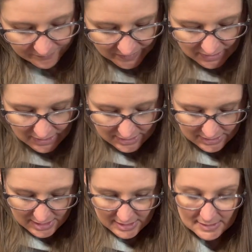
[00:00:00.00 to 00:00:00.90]
This
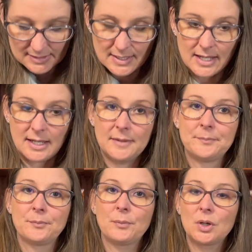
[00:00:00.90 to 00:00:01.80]
is the
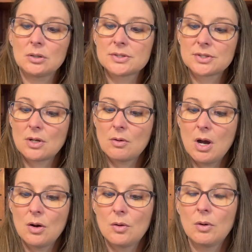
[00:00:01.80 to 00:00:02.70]
Purl
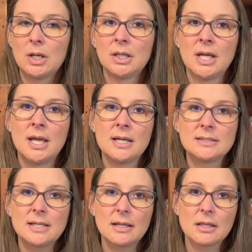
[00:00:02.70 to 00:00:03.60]
Soho
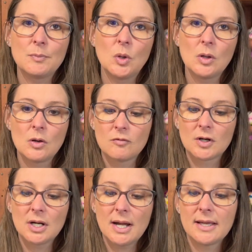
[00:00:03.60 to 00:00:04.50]
daily
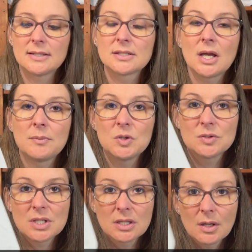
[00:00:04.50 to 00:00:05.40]
pullover, and I'm
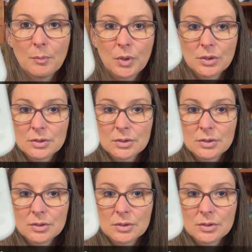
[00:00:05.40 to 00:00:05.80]
using the Purl